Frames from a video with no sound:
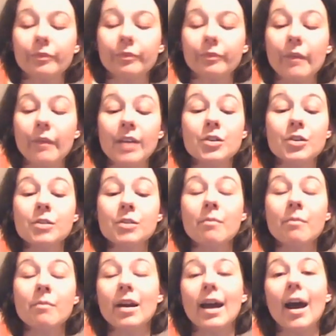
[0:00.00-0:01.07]
It doesn't
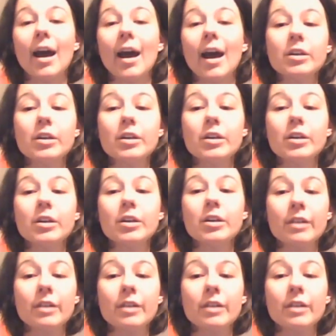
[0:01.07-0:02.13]
matter how you
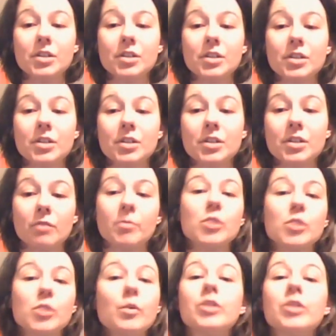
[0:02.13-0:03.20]
give yourself permission, whether you
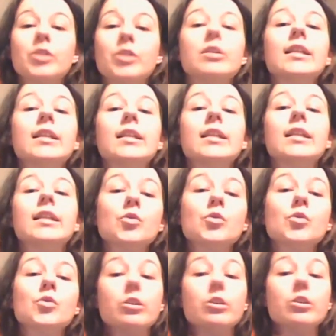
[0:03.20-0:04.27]
need that visual or whether
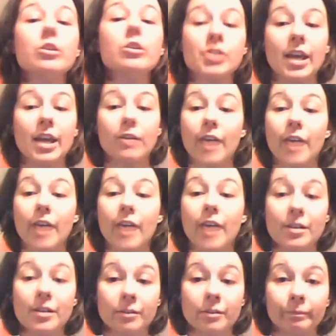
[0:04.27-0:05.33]
you can just say it in your head.
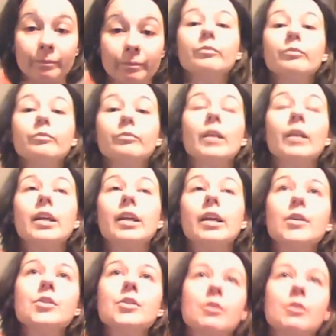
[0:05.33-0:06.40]
Giving
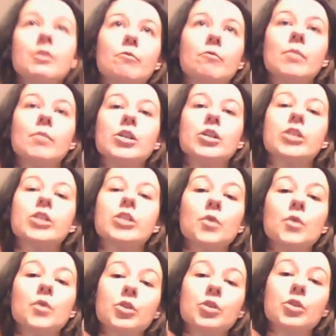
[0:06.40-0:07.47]
yourself permission is one of the
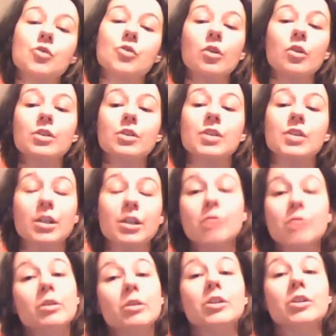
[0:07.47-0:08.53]
strongest things you
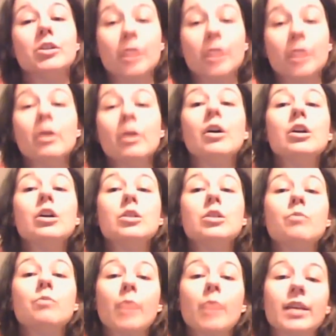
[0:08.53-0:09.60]
can do to
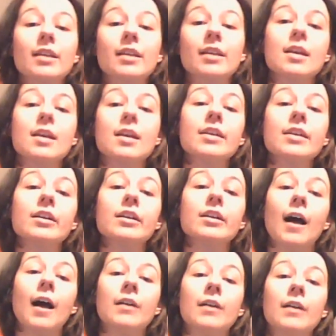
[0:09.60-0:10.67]
break that cycle
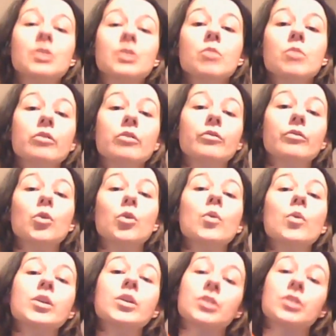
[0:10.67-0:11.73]
and to move forward.